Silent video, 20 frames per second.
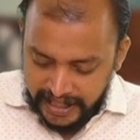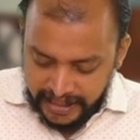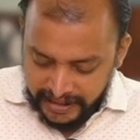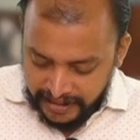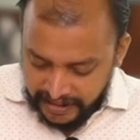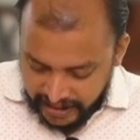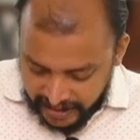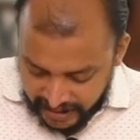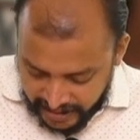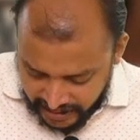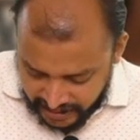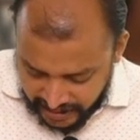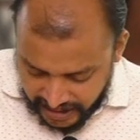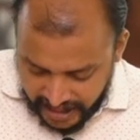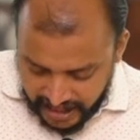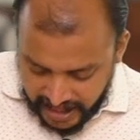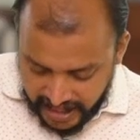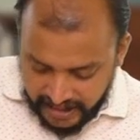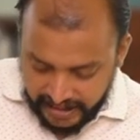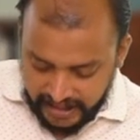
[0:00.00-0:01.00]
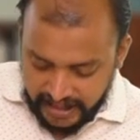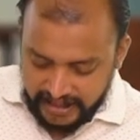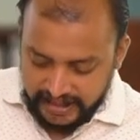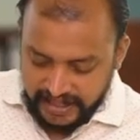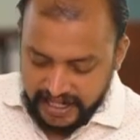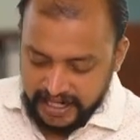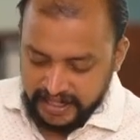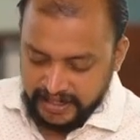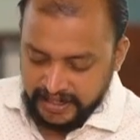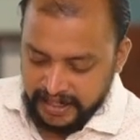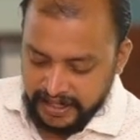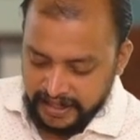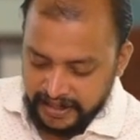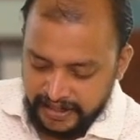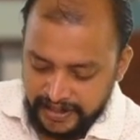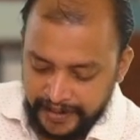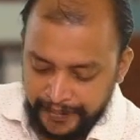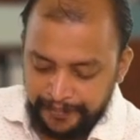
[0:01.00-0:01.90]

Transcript: interest and other charges.